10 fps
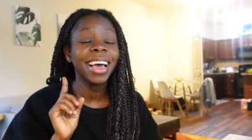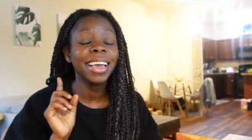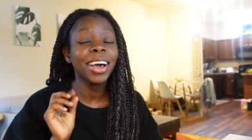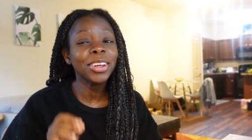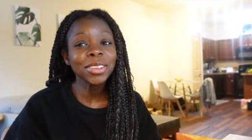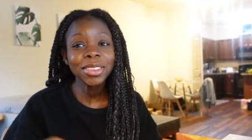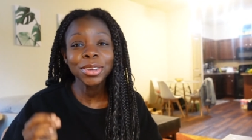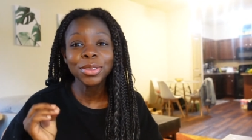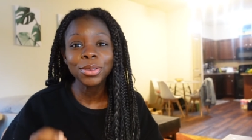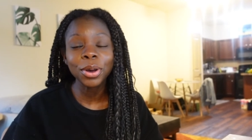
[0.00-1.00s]
I
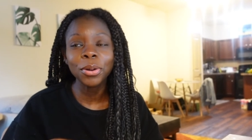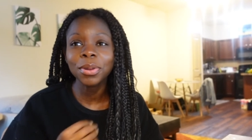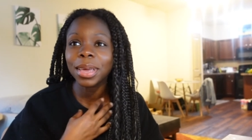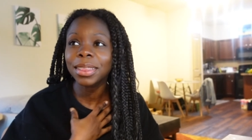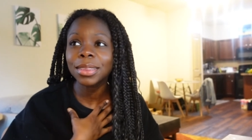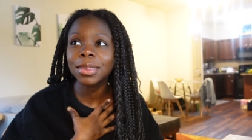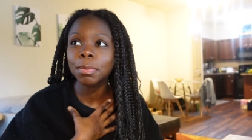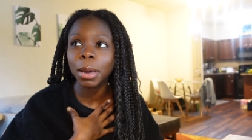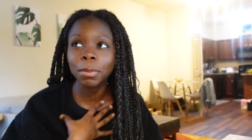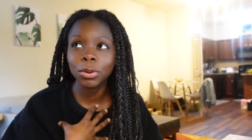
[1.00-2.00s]
honestly don't like this is
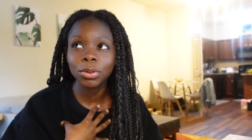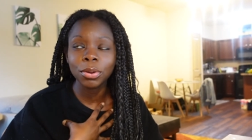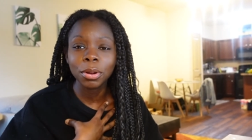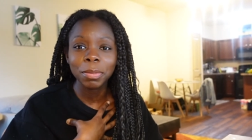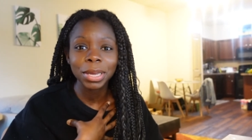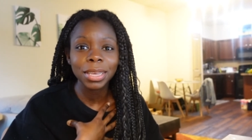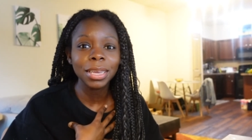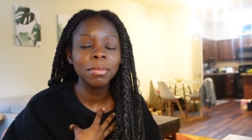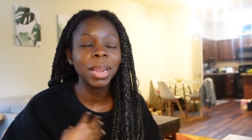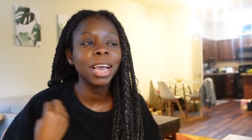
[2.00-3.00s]
my personal
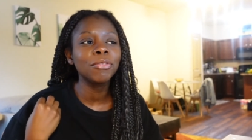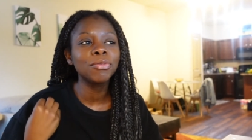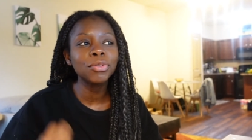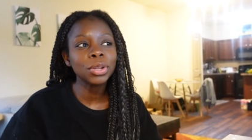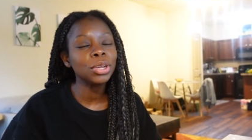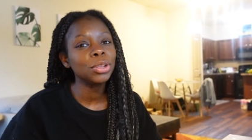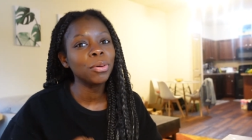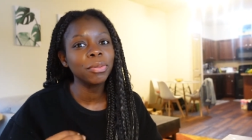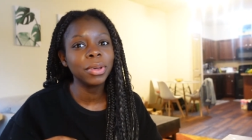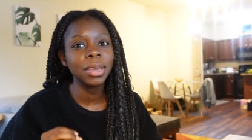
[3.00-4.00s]
opinion, but I really
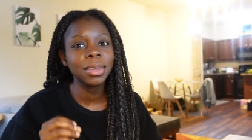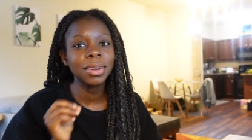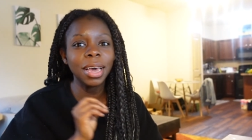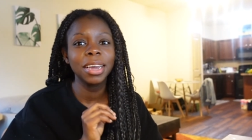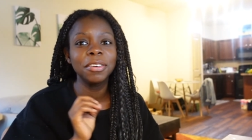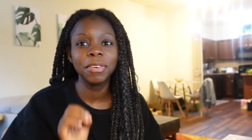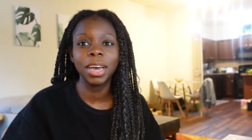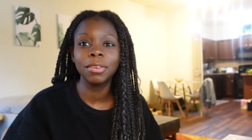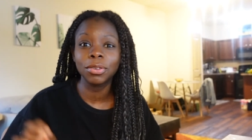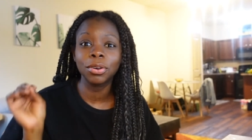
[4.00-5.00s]
don't think 9 to
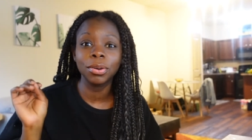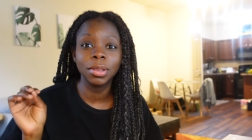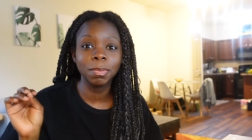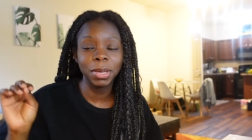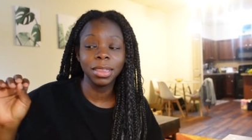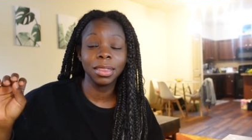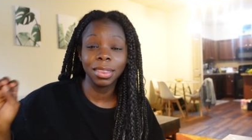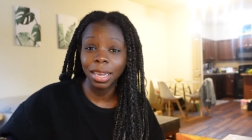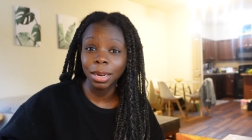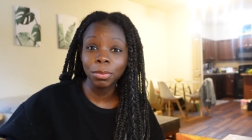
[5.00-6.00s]
5s are going to be
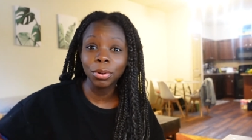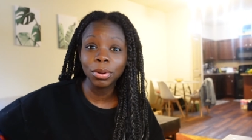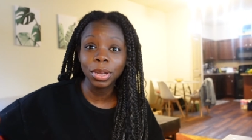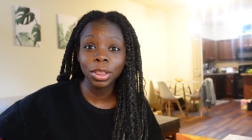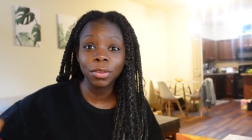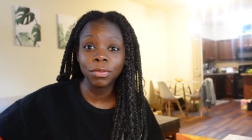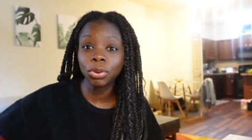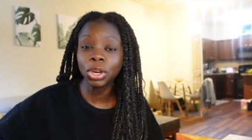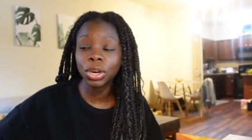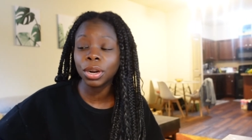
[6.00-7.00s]
sustainable in the
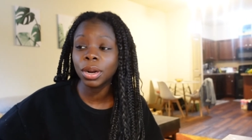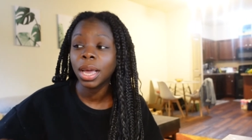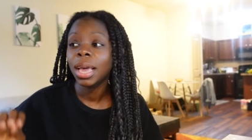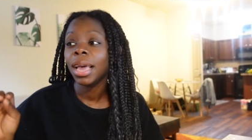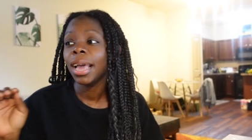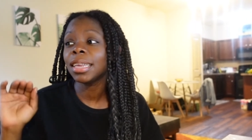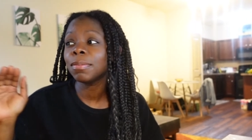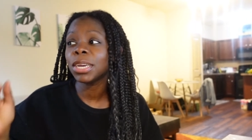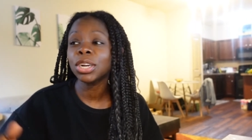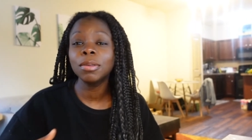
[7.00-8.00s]
future,
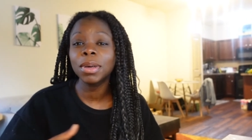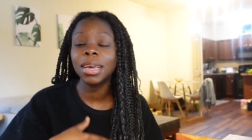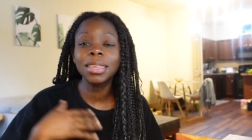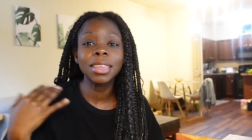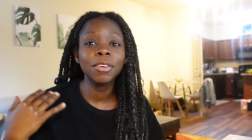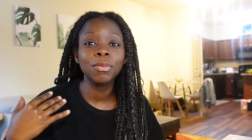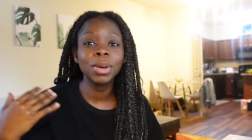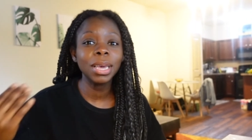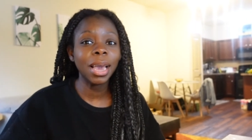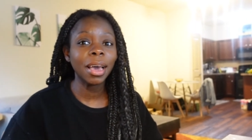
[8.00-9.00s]
especially because if
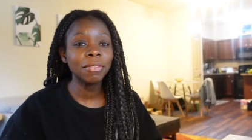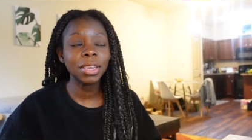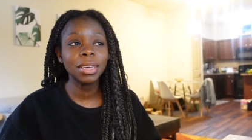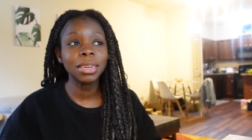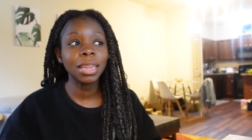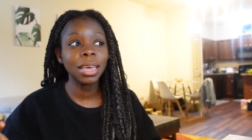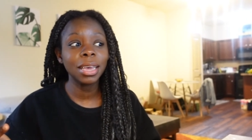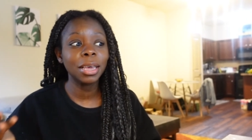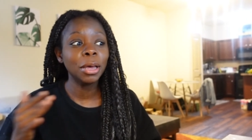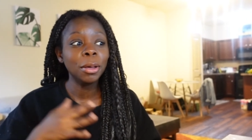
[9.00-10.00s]
we haven't
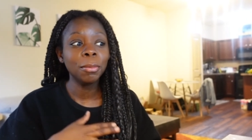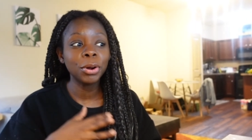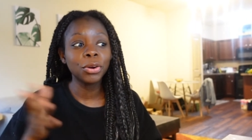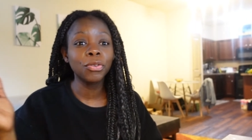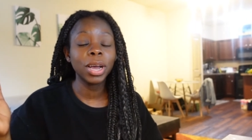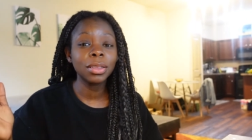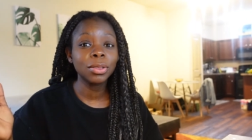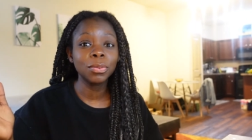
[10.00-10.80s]
like progressed